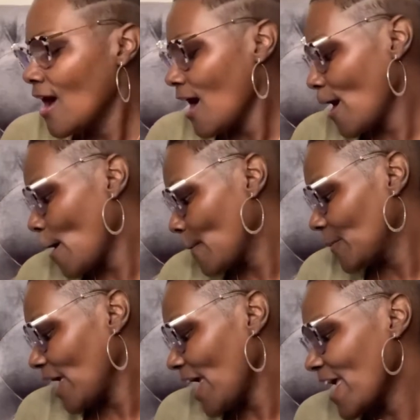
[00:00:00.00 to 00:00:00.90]
Um,
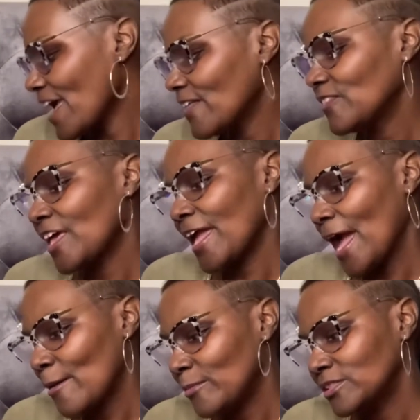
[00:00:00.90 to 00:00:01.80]
and they
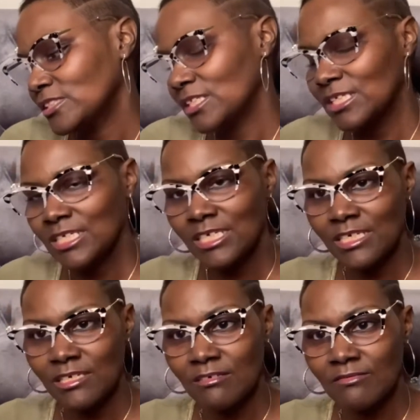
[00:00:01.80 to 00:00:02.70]
happen to
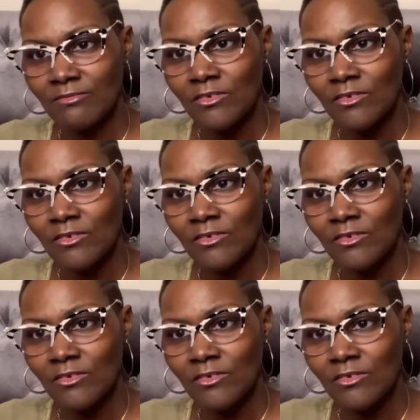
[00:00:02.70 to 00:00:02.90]
give,